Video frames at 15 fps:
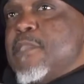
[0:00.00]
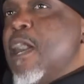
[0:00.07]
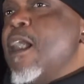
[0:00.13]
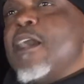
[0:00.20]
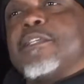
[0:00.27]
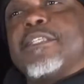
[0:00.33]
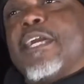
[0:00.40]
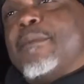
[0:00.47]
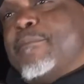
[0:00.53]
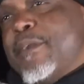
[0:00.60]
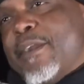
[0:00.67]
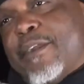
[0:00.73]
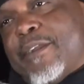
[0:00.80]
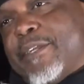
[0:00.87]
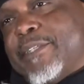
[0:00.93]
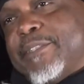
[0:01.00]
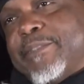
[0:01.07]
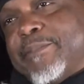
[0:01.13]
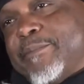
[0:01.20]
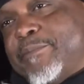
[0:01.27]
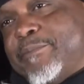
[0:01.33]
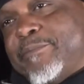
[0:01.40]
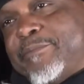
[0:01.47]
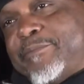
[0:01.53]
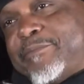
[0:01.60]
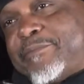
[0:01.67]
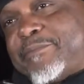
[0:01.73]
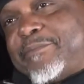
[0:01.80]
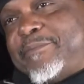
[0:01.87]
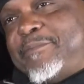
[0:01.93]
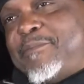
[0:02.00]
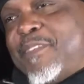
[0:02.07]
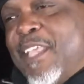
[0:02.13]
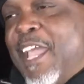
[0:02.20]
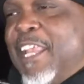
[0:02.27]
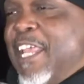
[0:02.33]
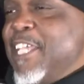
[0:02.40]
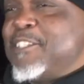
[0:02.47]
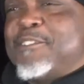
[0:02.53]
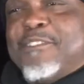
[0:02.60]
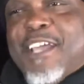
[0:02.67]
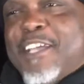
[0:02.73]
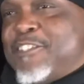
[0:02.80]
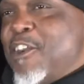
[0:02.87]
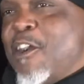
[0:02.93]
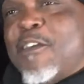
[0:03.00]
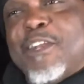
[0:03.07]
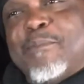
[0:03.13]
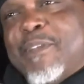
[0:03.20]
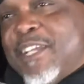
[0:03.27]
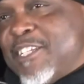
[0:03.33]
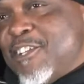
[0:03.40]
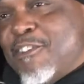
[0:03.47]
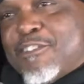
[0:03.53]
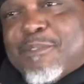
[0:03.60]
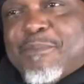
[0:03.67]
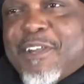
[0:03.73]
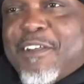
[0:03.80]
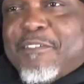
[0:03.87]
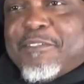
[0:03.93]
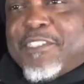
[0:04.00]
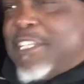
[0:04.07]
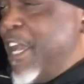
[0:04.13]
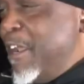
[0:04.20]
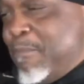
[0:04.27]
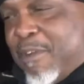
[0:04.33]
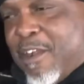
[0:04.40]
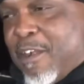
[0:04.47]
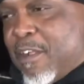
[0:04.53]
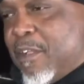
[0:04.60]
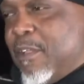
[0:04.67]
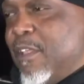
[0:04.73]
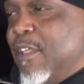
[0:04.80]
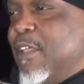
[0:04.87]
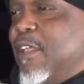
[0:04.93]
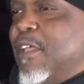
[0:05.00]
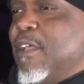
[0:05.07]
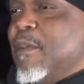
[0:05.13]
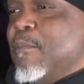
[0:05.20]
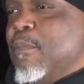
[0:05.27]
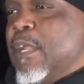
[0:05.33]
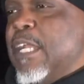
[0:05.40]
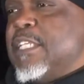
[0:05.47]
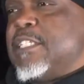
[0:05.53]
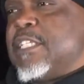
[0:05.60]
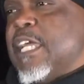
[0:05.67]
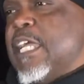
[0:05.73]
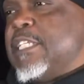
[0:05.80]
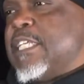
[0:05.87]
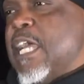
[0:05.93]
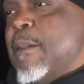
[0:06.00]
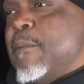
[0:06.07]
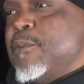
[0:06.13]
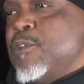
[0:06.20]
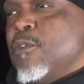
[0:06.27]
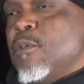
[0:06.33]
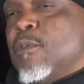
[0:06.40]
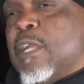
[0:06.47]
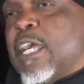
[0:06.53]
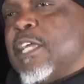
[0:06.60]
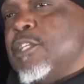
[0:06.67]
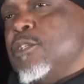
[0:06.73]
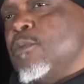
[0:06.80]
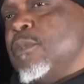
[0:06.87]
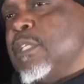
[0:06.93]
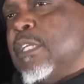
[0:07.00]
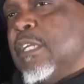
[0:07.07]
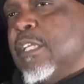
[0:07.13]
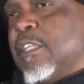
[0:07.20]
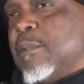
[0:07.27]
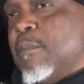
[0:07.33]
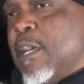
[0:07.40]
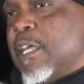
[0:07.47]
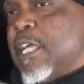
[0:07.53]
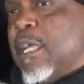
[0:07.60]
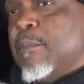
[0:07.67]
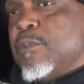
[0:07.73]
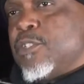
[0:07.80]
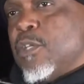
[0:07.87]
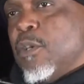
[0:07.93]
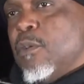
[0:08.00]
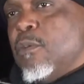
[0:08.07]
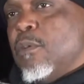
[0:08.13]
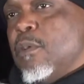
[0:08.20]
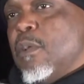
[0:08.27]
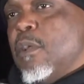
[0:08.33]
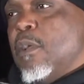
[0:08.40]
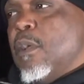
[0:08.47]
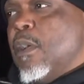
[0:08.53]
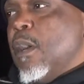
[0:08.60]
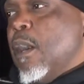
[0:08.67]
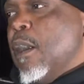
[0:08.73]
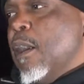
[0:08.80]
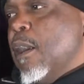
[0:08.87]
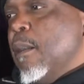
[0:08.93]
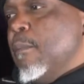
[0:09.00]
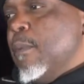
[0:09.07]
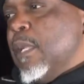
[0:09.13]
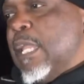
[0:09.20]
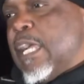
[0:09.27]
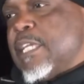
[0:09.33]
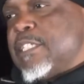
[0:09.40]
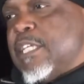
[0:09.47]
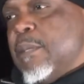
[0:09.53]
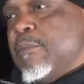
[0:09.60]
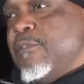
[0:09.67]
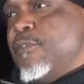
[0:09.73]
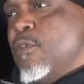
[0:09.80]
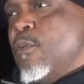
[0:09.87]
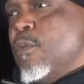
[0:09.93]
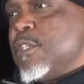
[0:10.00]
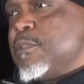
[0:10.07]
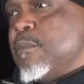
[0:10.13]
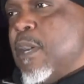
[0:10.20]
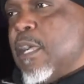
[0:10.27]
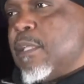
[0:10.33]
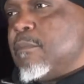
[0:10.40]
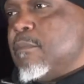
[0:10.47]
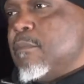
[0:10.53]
No, it's not American, and that's already being talked about. It's not American, but at the same time, I'm doing what I can do within the length of my cable toe. But like I said before, once my